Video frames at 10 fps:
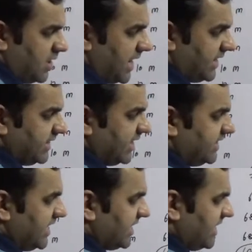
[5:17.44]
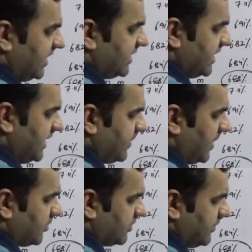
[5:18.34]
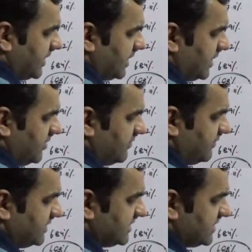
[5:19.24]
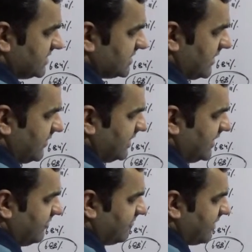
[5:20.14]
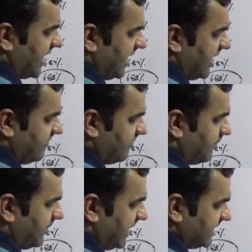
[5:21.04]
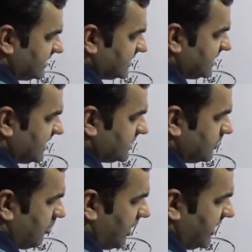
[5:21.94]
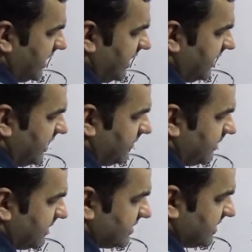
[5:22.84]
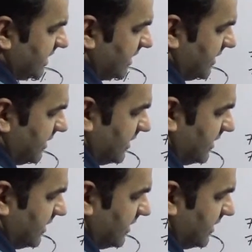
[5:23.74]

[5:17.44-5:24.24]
And they are taking deep out of the money, which is 75 plus 6.88%.